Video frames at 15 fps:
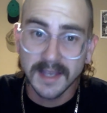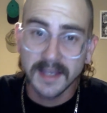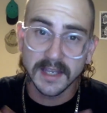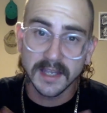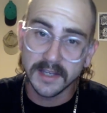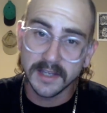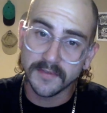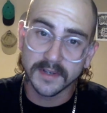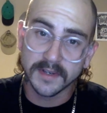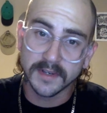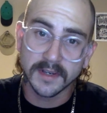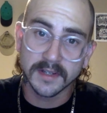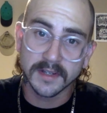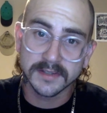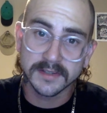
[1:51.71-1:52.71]

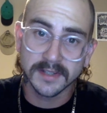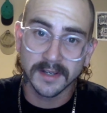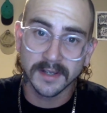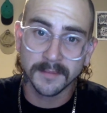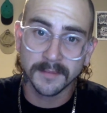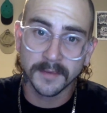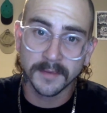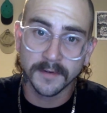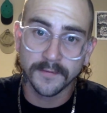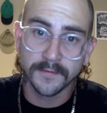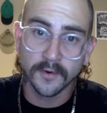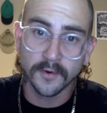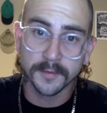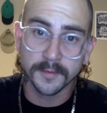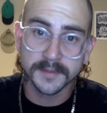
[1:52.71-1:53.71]
even some
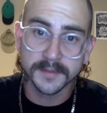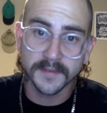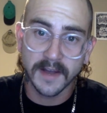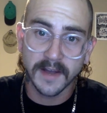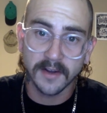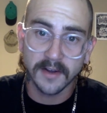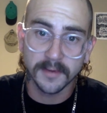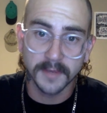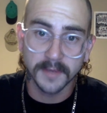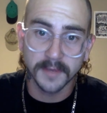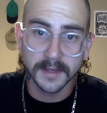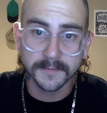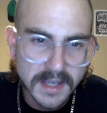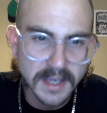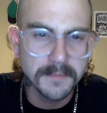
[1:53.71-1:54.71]
forms of
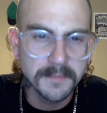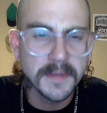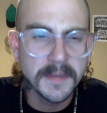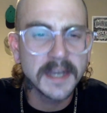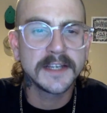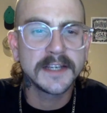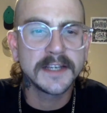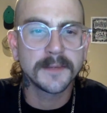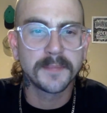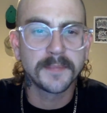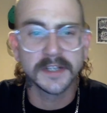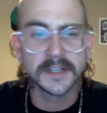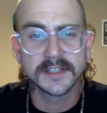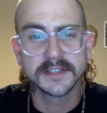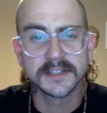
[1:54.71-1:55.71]
alchemy. In many
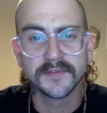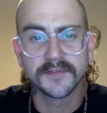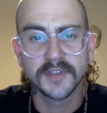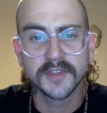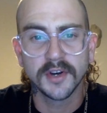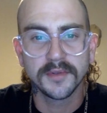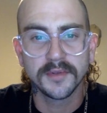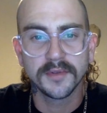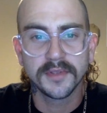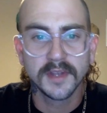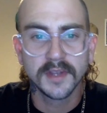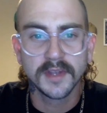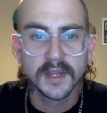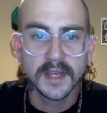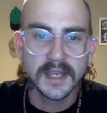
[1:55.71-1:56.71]
depictions of Thoth,
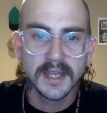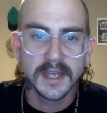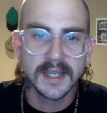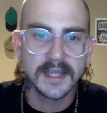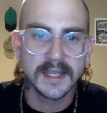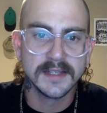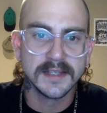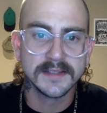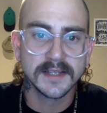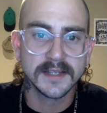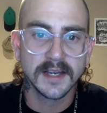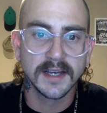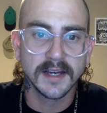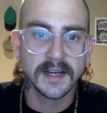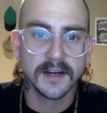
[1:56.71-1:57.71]
he is
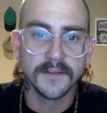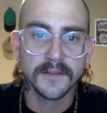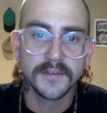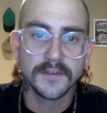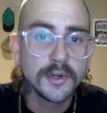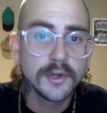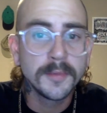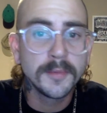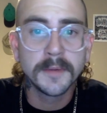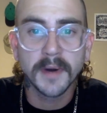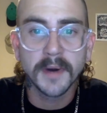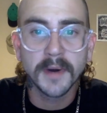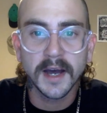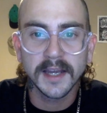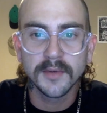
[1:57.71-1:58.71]
of human
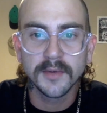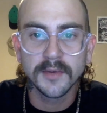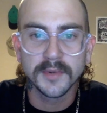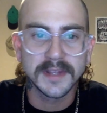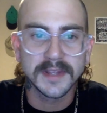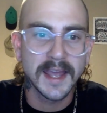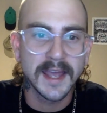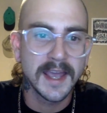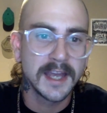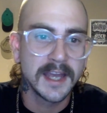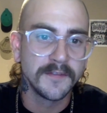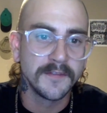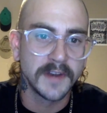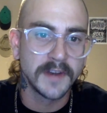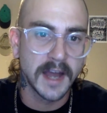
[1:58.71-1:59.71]
body with the head
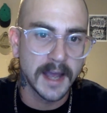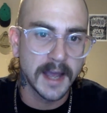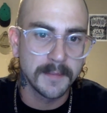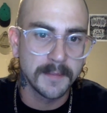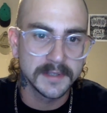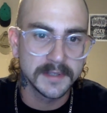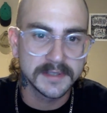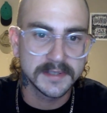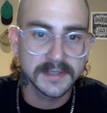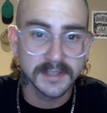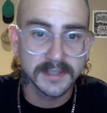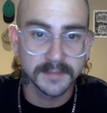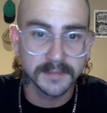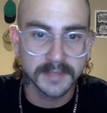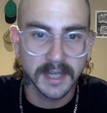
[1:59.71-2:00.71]
of an ibis,
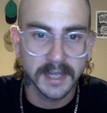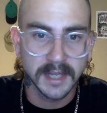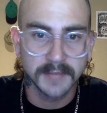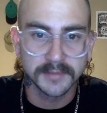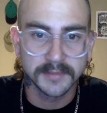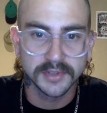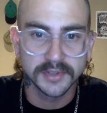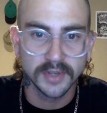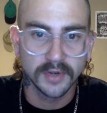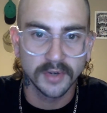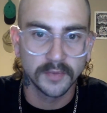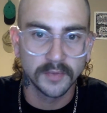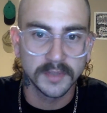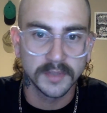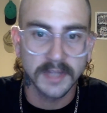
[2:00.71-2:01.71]
sometimes
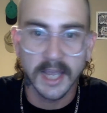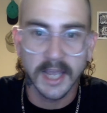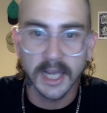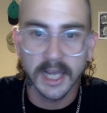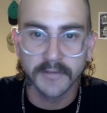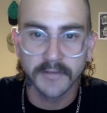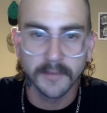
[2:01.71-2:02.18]
shown with the head of a